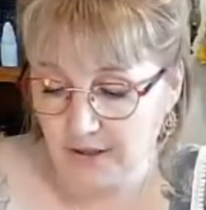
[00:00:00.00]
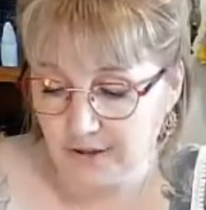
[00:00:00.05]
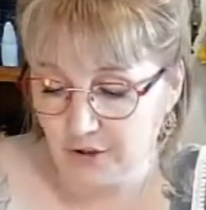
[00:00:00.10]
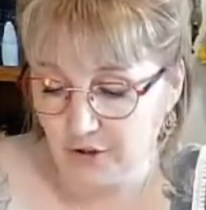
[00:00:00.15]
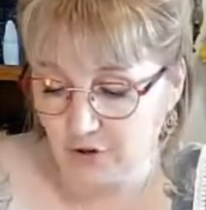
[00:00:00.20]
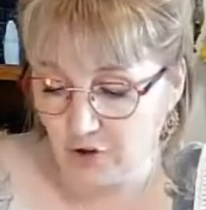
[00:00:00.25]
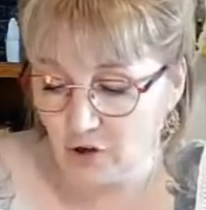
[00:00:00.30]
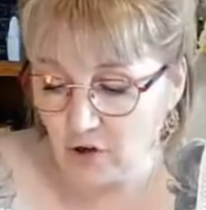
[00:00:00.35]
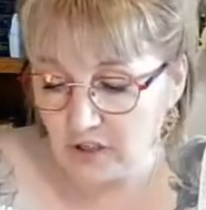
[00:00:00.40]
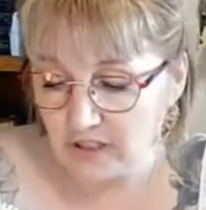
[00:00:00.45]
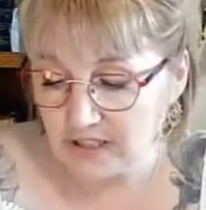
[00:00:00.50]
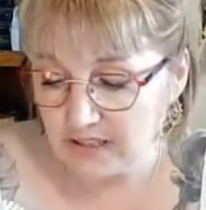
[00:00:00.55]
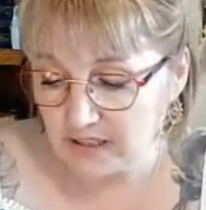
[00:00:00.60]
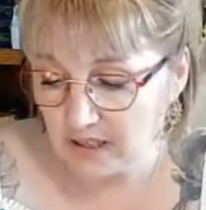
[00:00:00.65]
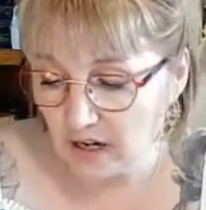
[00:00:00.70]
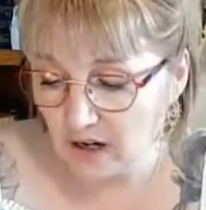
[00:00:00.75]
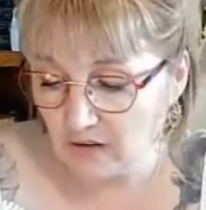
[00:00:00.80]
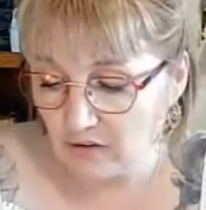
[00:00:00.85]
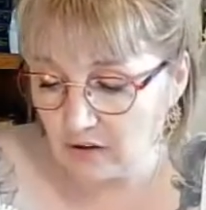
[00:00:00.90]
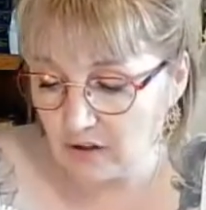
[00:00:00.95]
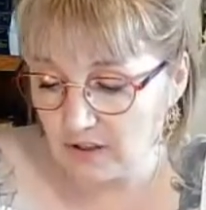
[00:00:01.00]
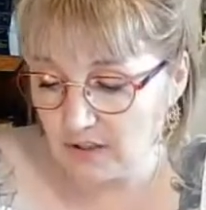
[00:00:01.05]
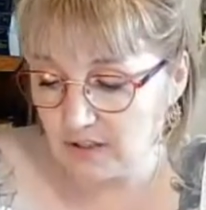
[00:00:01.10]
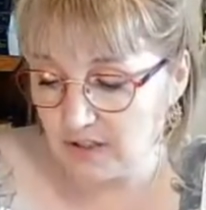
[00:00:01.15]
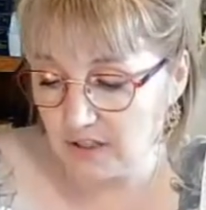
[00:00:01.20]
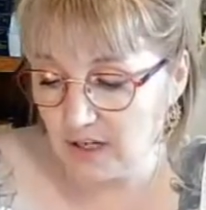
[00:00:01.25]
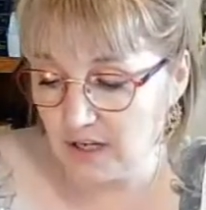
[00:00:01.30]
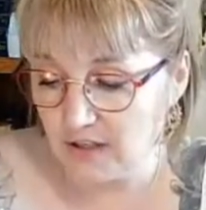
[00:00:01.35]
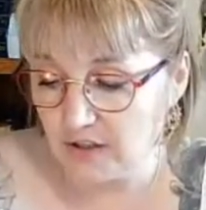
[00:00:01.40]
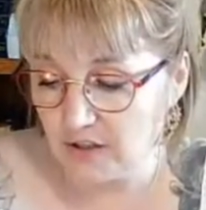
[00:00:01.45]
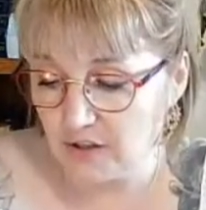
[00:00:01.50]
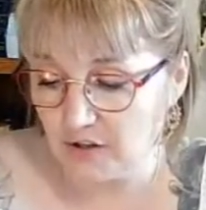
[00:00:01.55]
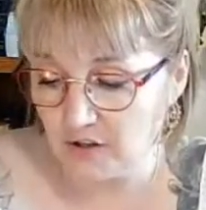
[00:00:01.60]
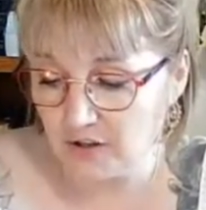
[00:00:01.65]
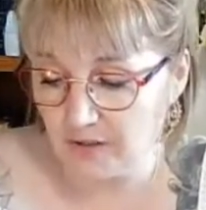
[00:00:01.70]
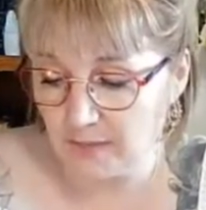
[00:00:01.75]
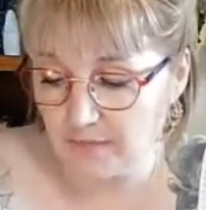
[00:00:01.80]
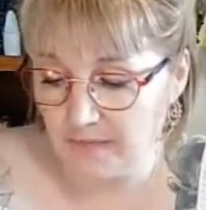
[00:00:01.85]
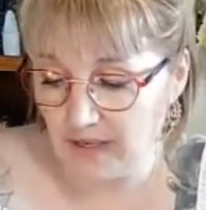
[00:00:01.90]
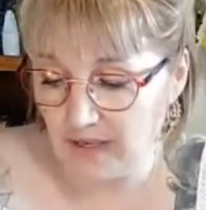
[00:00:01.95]
Strong desire or concern to do
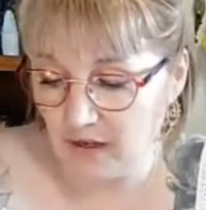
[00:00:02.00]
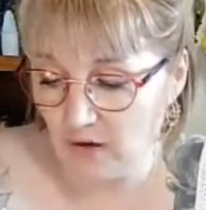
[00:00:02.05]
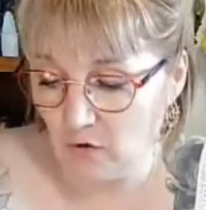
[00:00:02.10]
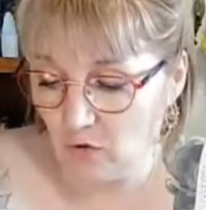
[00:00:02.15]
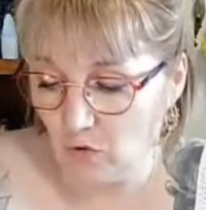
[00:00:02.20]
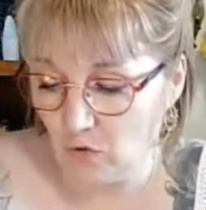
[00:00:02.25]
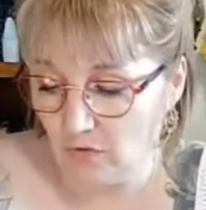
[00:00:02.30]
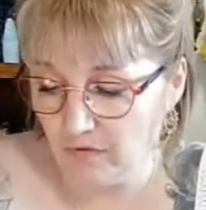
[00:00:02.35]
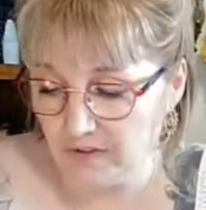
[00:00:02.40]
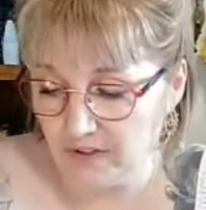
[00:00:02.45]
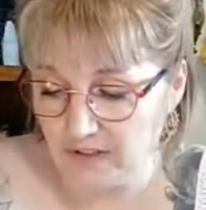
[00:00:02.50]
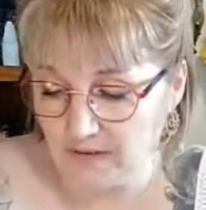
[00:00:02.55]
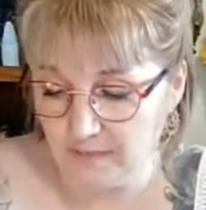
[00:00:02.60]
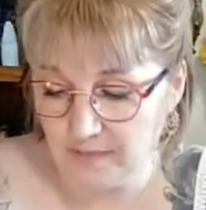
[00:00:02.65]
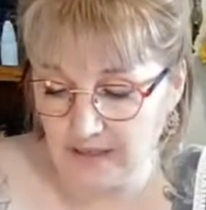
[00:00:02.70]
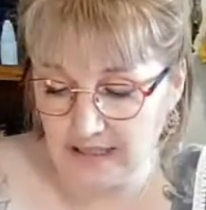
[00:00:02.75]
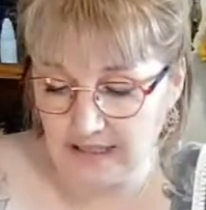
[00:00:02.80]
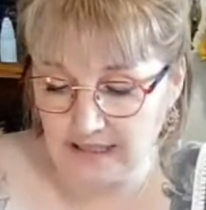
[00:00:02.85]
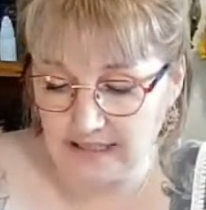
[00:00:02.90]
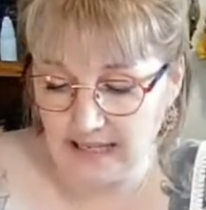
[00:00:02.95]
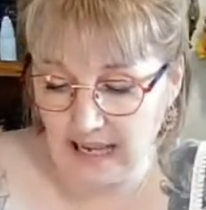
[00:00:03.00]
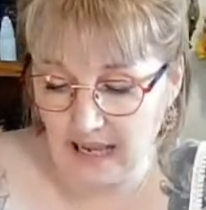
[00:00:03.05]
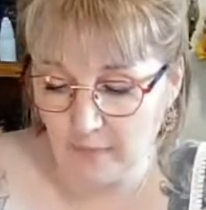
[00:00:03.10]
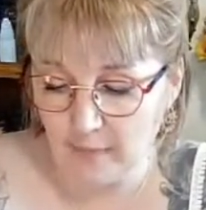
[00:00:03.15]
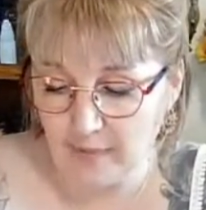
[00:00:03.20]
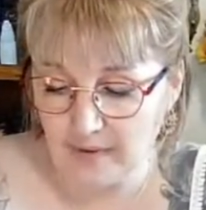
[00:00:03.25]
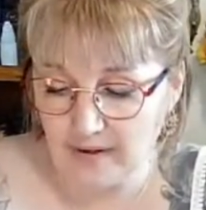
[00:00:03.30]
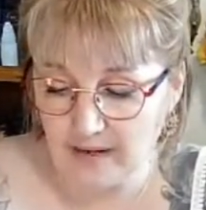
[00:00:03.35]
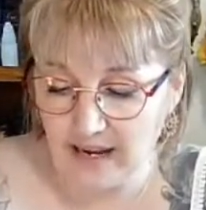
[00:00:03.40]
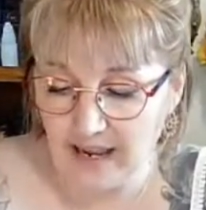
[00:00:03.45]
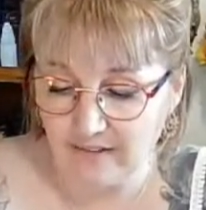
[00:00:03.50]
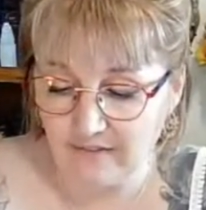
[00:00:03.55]
something or for something to happen,